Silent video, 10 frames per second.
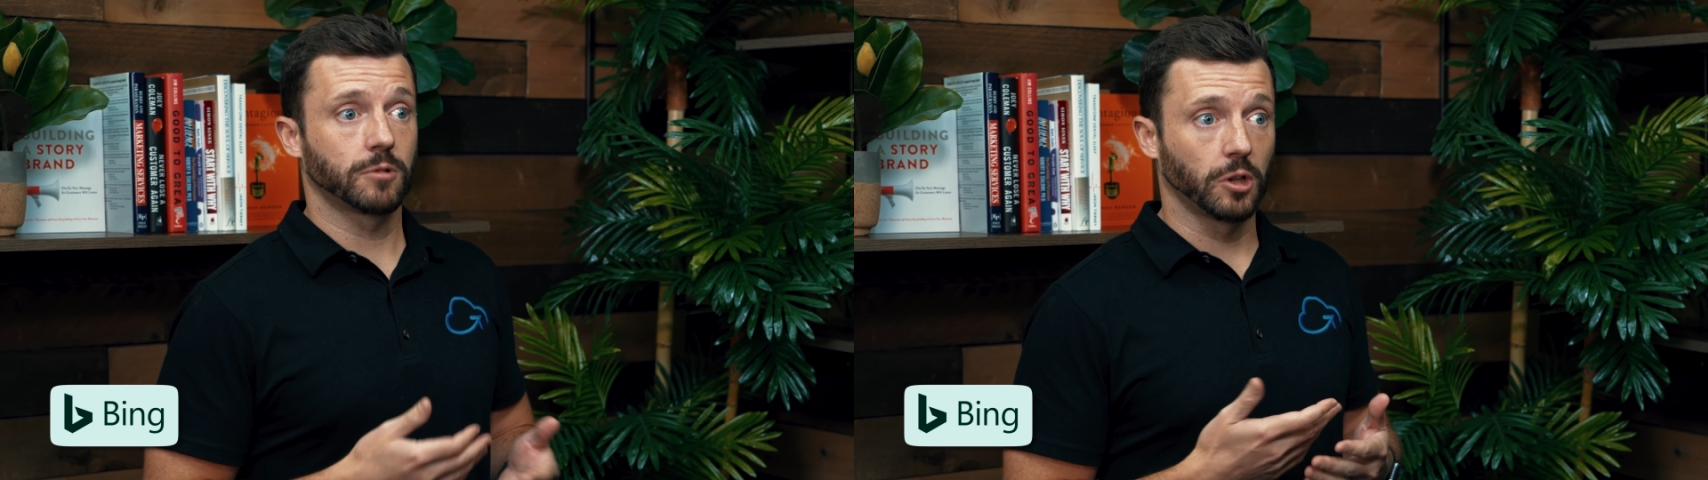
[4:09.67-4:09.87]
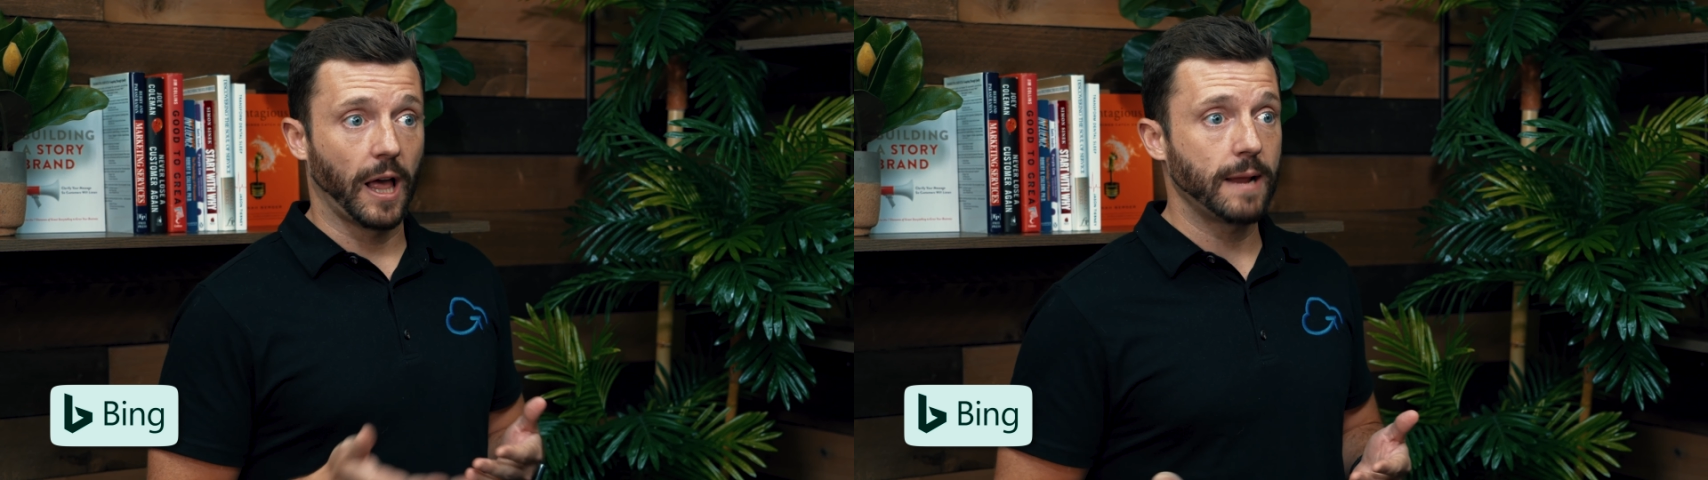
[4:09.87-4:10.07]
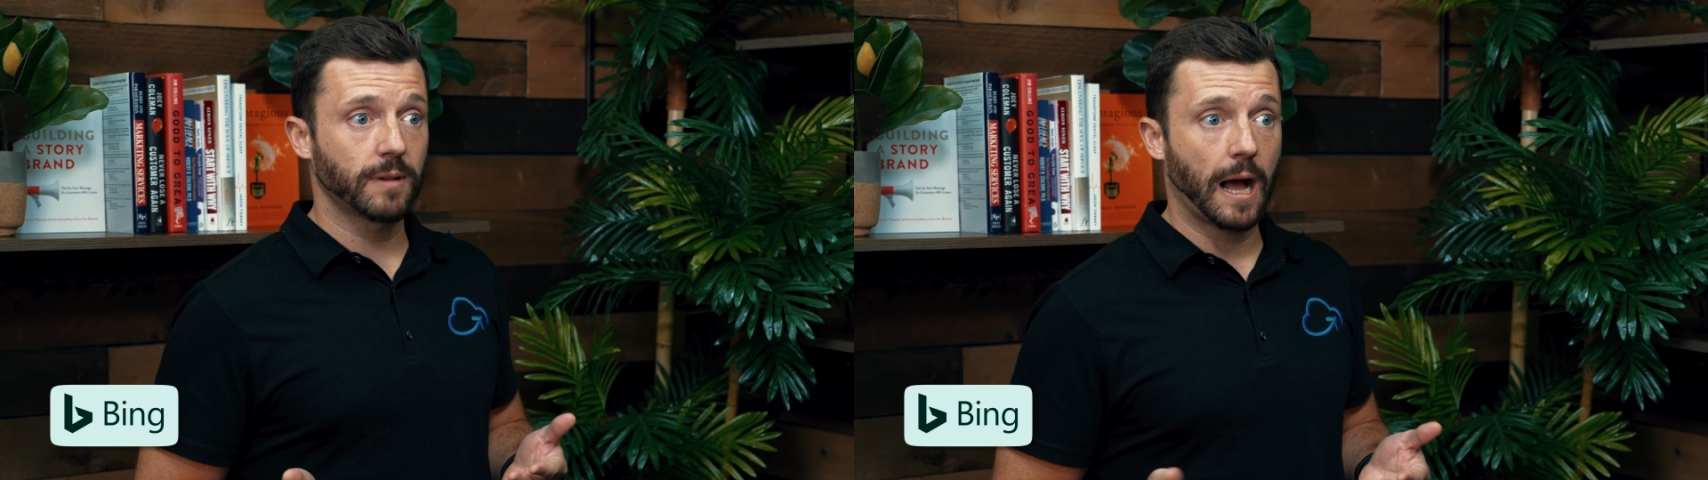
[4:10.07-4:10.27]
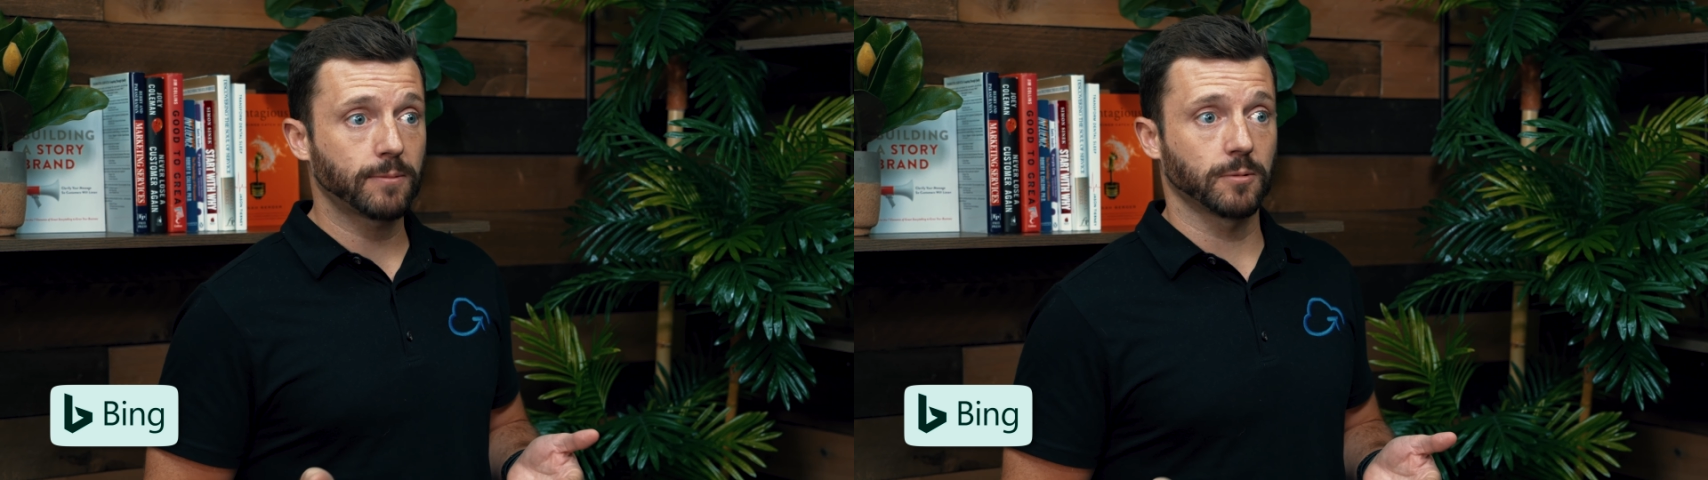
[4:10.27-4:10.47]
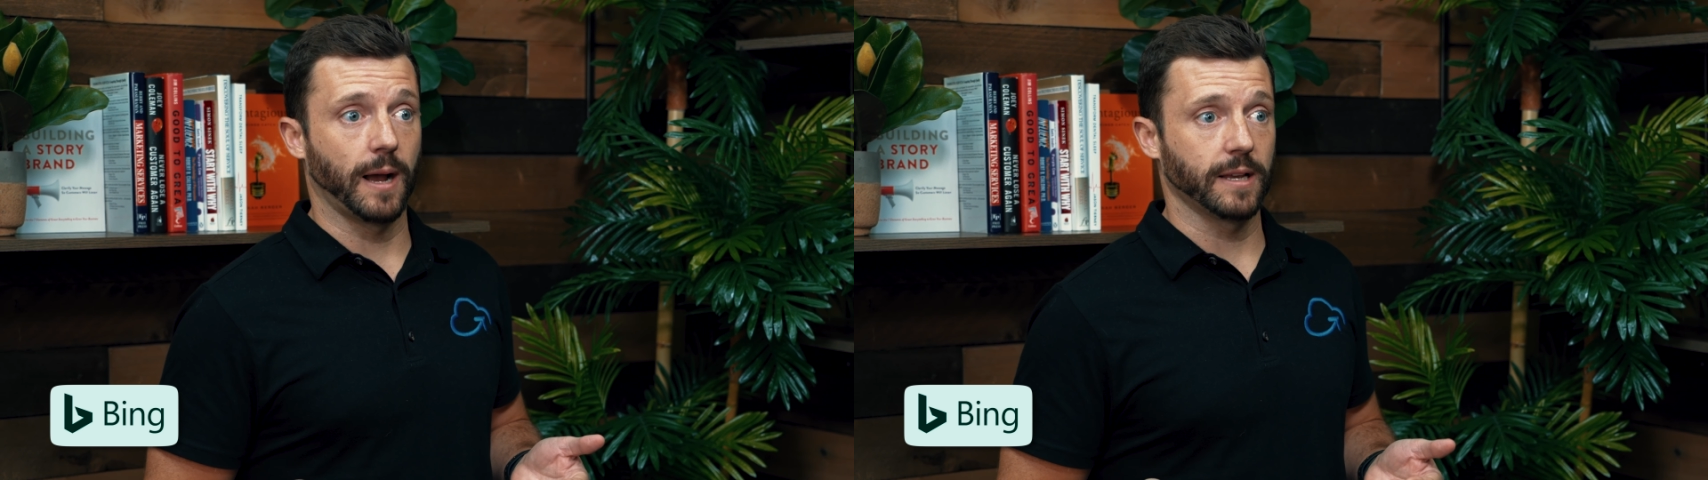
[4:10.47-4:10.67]
claimed and
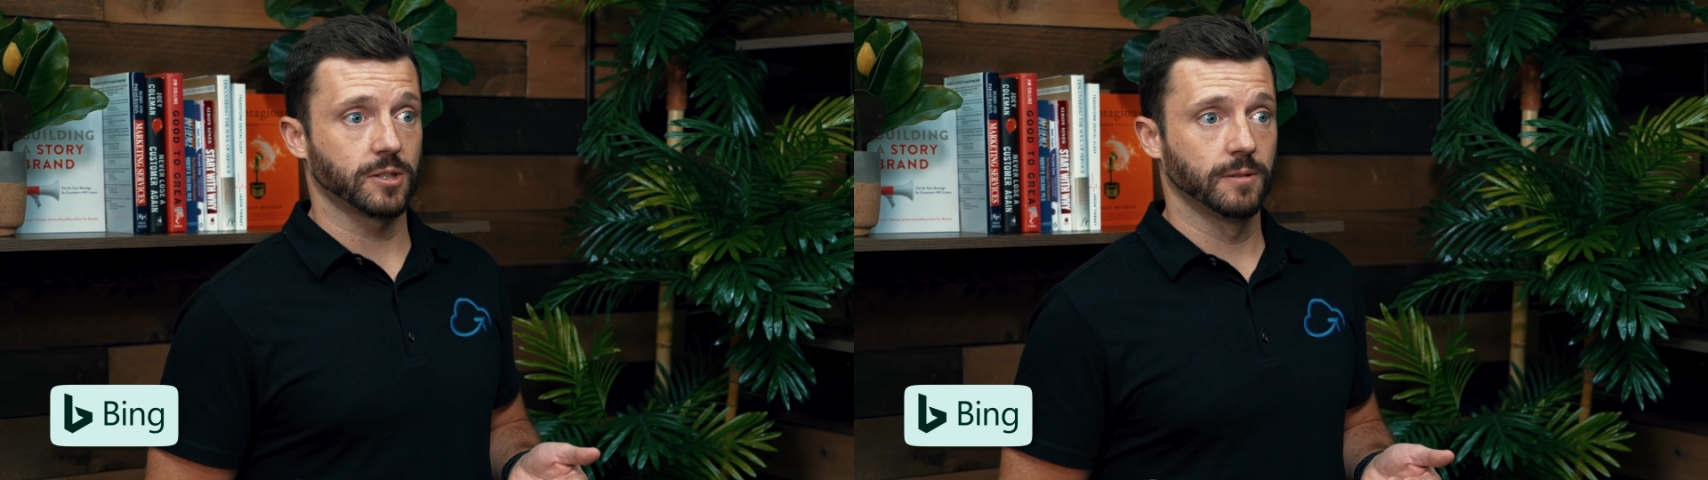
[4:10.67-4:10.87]
optimized.